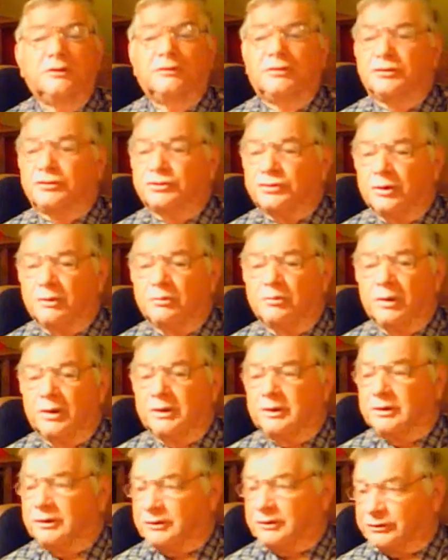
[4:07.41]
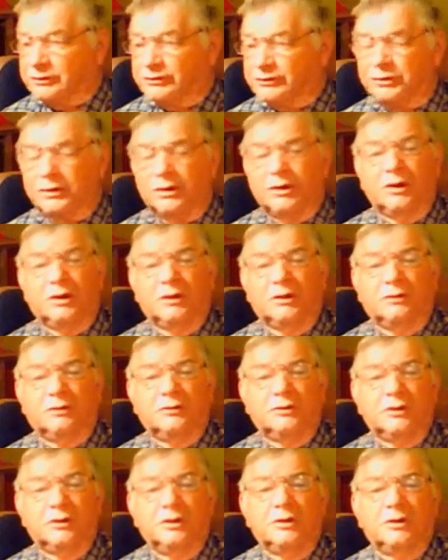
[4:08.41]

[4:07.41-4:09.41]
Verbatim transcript: for somebody to sit down